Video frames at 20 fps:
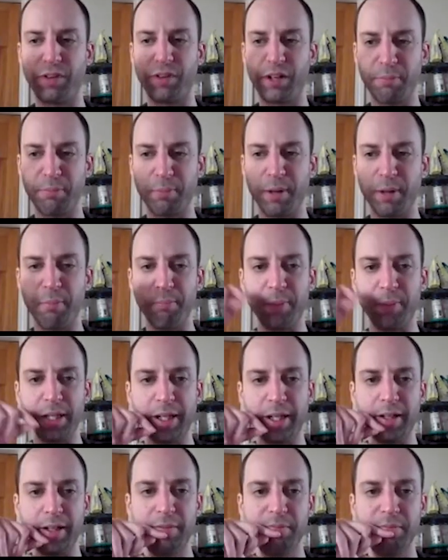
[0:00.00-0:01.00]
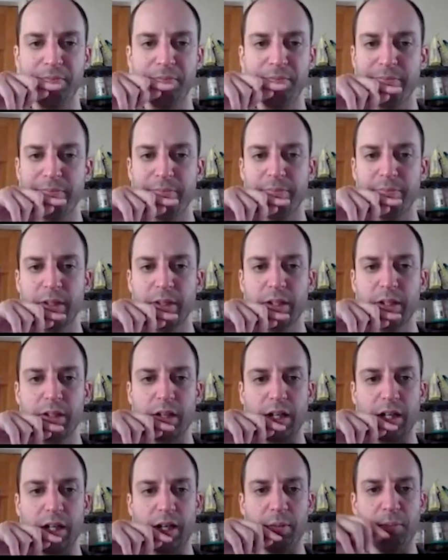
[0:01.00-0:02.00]
Very bumpy. Yeah.
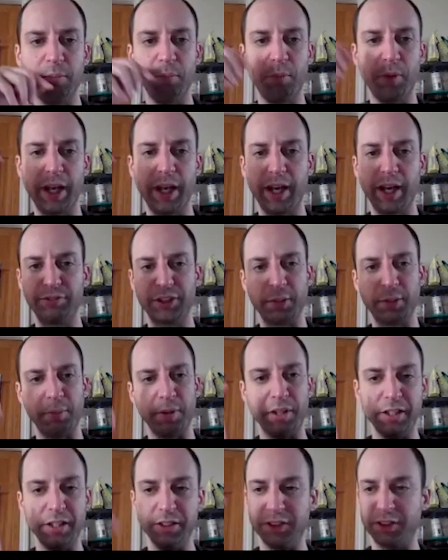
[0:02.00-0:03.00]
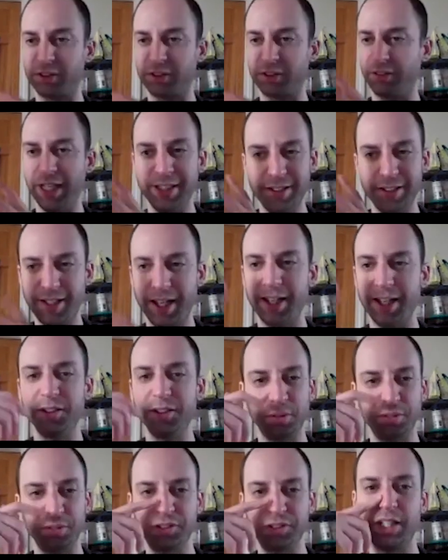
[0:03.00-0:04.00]
Um, we have some of these indents
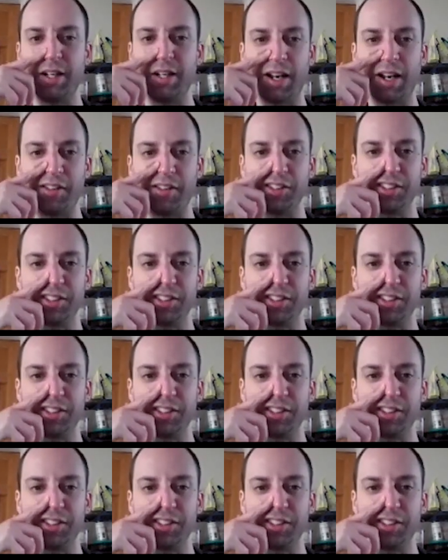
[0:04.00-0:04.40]
we've seen in other